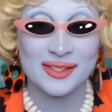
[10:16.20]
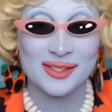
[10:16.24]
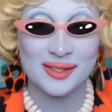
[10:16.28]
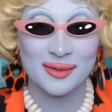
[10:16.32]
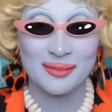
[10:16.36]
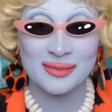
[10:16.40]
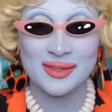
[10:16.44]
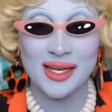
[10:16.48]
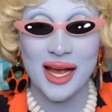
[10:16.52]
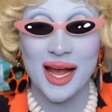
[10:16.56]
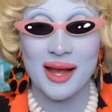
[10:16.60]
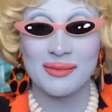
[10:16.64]

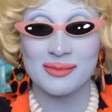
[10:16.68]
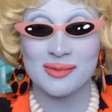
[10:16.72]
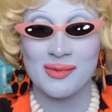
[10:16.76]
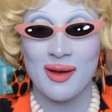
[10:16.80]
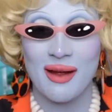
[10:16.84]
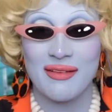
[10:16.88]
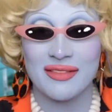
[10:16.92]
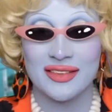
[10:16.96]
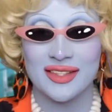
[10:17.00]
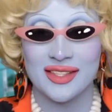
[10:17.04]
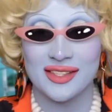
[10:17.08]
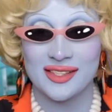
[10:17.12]
Sometimes
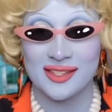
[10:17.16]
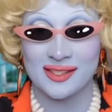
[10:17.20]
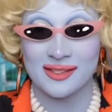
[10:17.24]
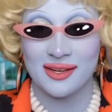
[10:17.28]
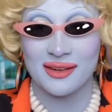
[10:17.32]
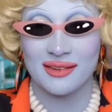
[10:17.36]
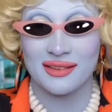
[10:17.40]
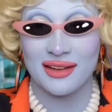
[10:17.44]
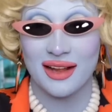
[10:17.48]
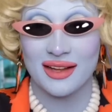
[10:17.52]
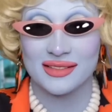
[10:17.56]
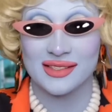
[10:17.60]
wearing these
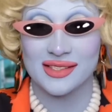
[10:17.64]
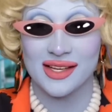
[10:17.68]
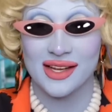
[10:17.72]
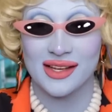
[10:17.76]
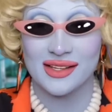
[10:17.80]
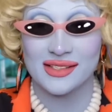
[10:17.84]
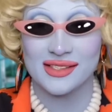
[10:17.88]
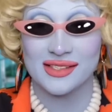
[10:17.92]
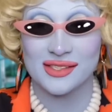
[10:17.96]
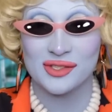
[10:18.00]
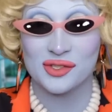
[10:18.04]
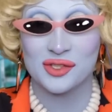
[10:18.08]

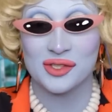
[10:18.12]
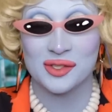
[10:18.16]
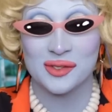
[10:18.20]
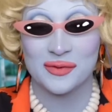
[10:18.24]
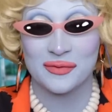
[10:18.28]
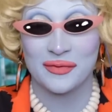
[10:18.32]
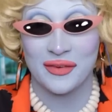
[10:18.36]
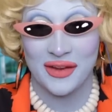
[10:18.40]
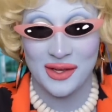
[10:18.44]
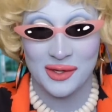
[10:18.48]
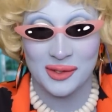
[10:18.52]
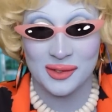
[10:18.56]
sunglasses
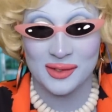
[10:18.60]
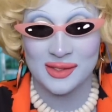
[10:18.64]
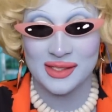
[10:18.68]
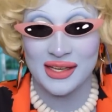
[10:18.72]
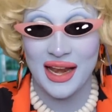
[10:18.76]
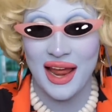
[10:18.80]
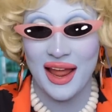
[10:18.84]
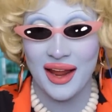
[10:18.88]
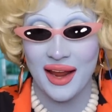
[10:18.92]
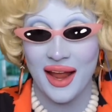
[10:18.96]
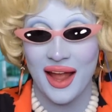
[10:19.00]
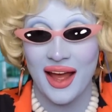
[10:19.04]
just feels
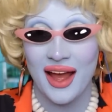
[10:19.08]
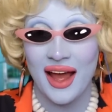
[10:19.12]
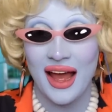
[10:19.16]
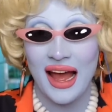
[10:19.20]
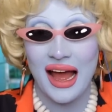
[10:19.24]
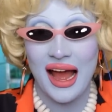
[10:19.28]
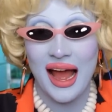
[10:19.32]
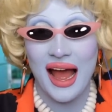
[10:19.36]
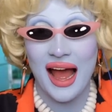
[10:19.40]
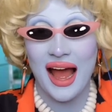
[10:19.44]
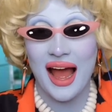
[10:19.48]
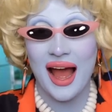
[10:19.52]
like
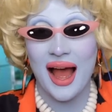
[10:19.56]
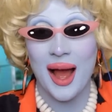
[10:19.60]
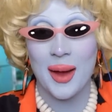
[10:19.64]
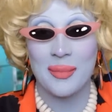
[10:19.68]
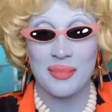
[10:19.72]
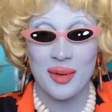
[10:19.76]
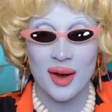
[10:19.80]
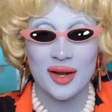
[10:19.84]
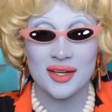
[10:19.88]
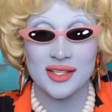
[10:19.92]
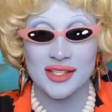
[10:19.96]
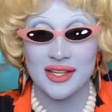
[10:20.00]
a
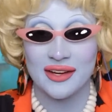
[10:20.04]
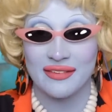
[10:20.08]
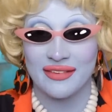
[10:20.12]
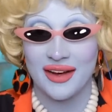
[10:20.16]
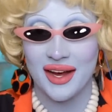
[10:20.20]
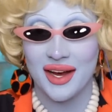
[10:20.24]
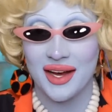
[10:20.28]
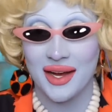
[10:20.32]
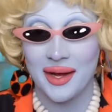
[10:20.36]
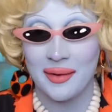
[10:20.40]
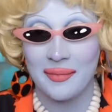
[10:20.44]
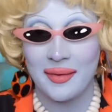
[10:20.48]
body of
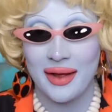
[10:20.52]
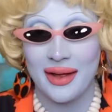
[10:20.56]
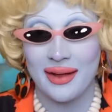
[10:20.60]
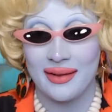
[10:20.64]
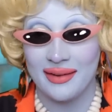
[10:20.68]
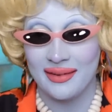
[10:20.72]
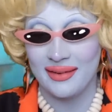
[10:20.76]
armour.